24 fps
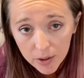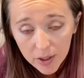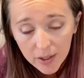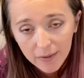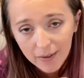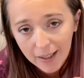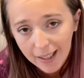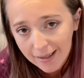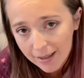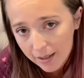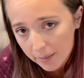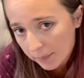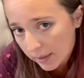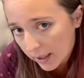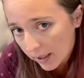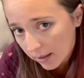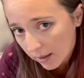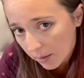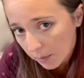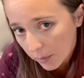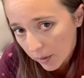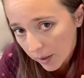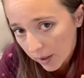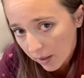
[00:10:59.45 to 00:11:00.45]
If that's something
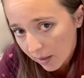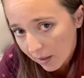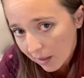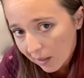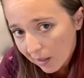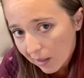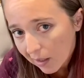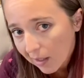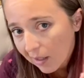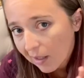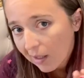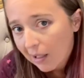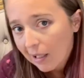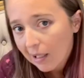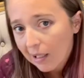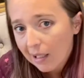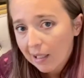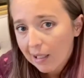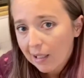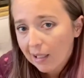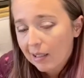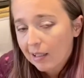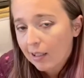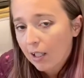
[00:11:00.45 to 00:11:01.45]
that would
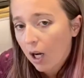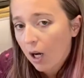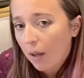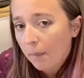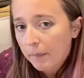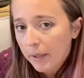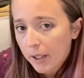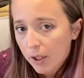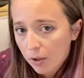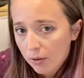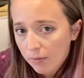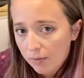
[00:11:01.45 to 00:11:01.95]
not be your